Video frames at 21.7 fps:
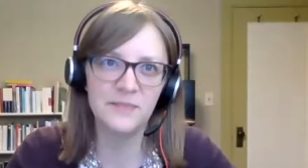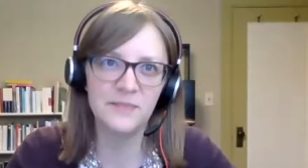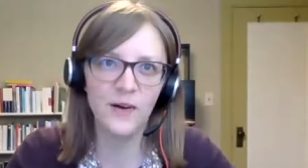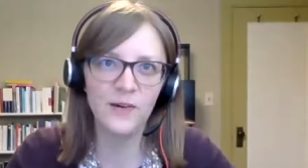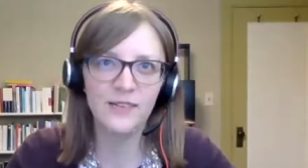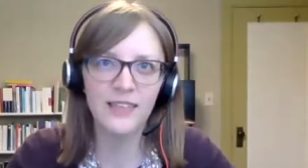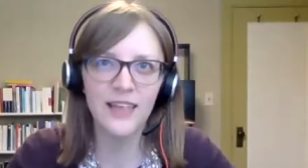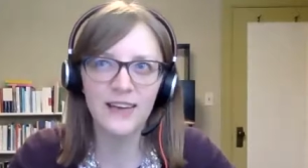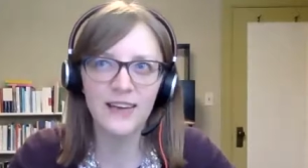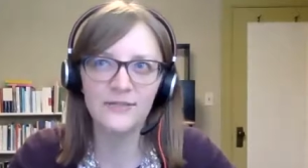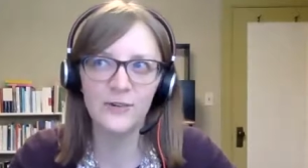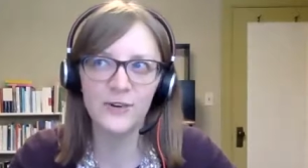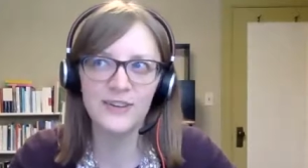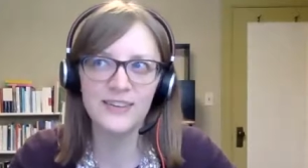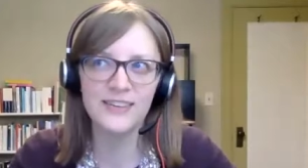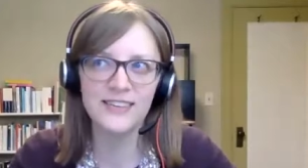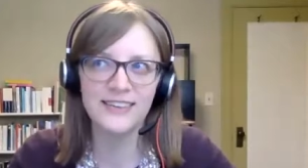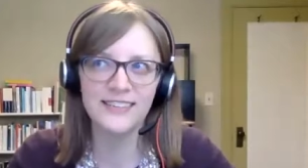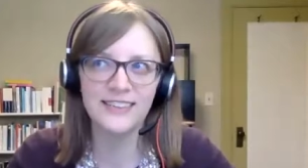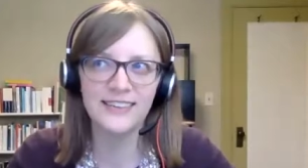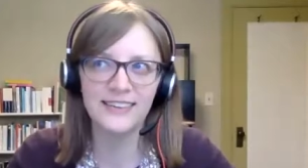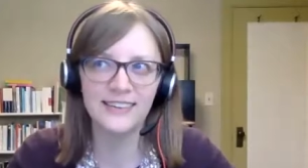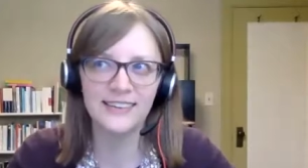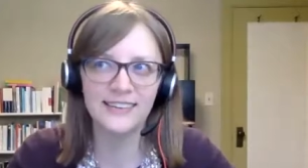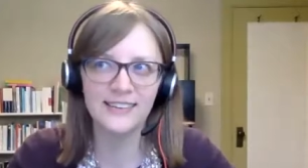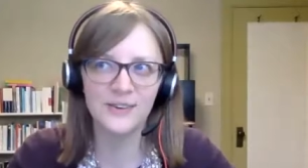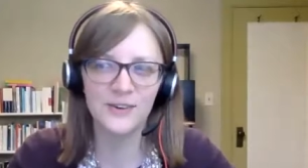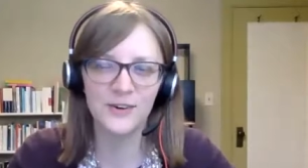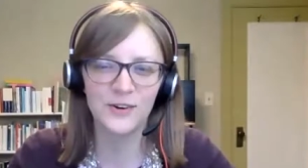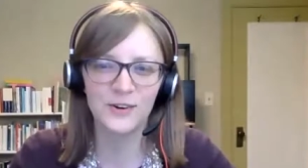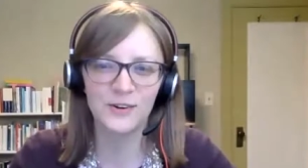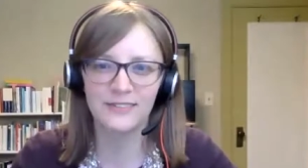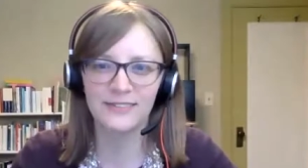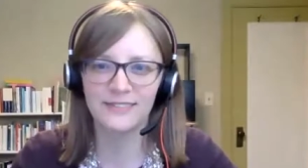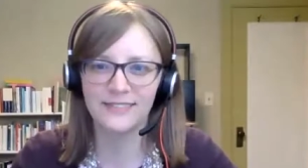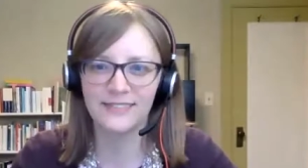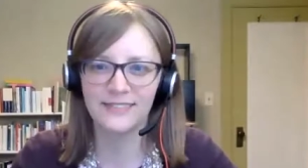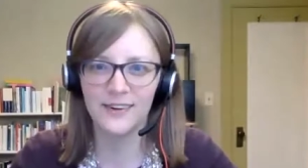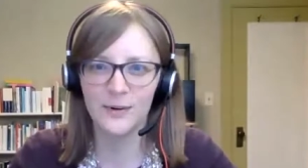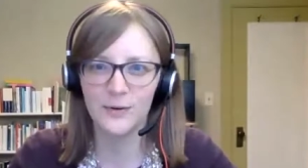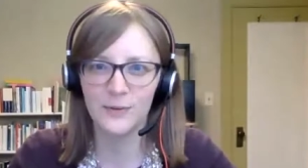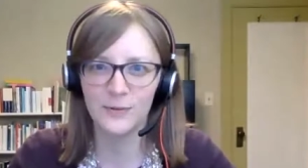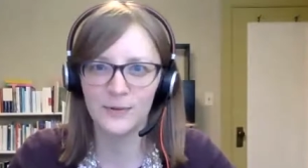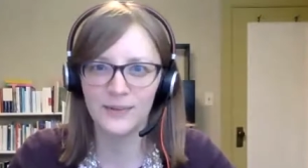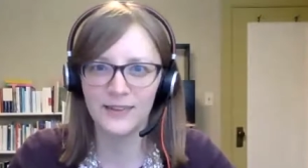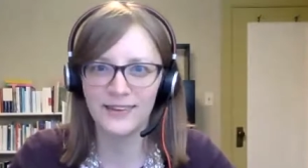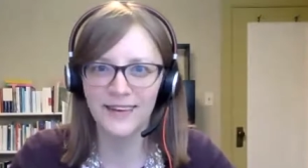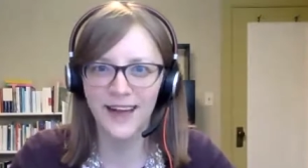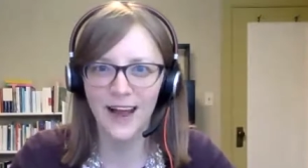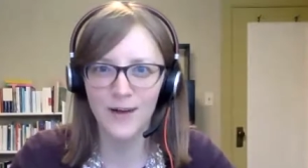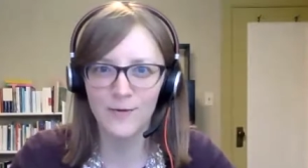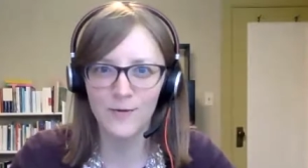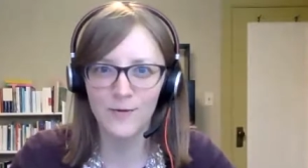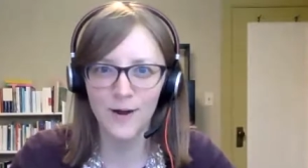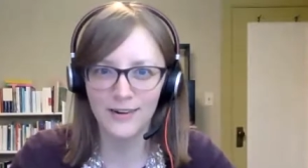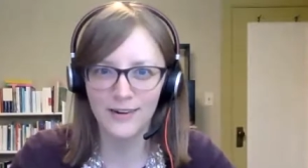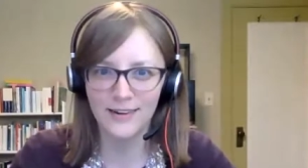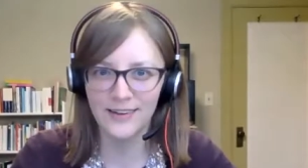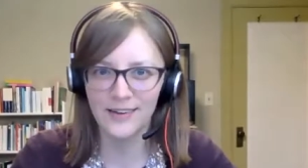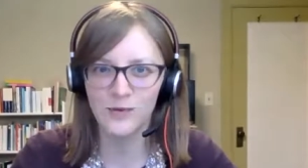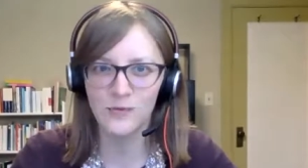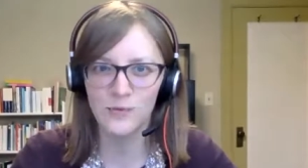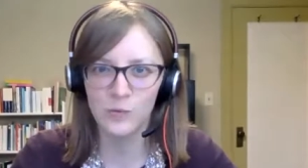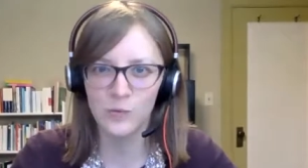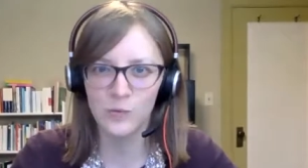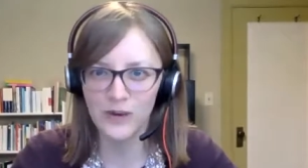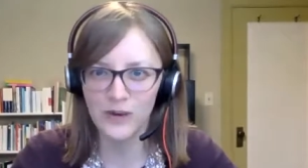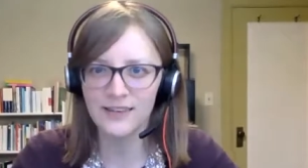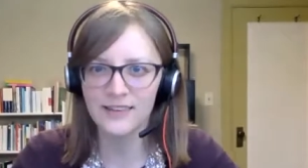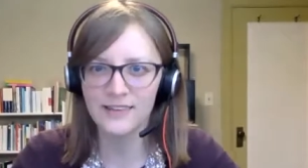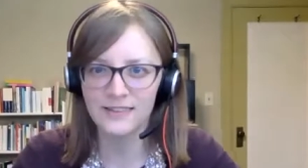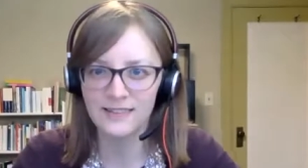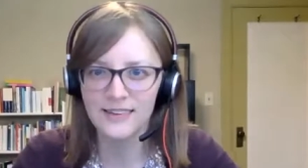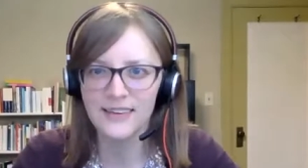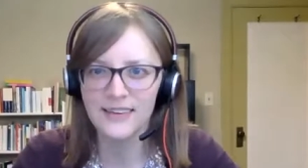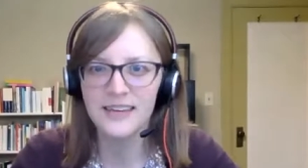part of that voice, I think, is her really ironic wit.